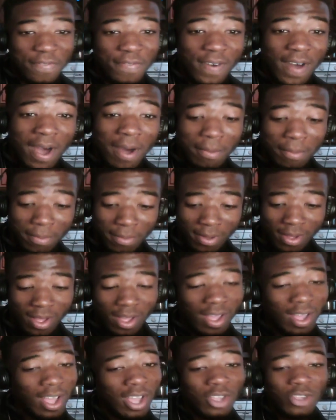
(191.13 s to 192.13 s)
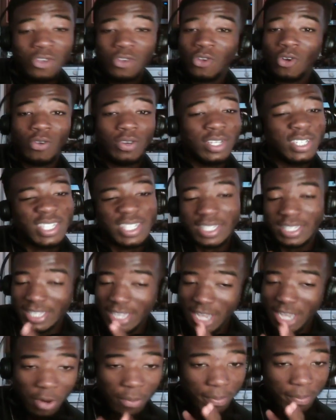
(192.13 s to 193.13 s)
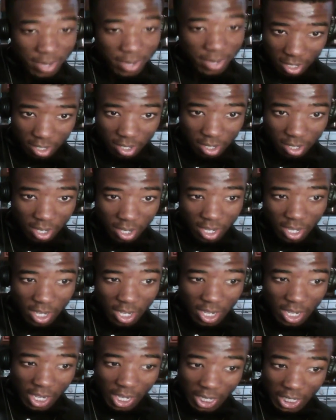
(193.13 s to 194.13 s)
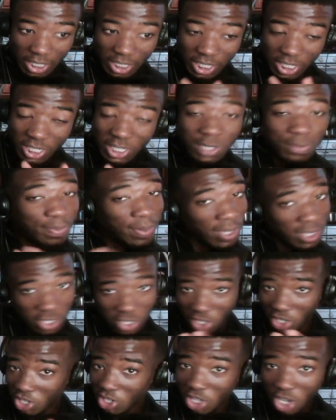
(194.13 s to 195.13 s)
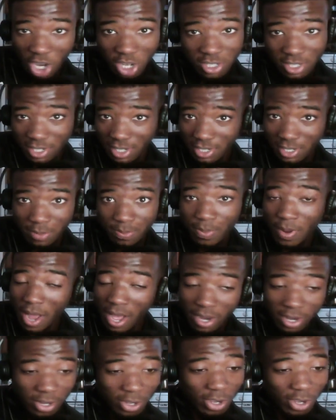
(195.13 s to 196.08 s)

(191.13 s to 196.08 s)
Mom, you don't need to tell me. She's been to the doctor's, blood. You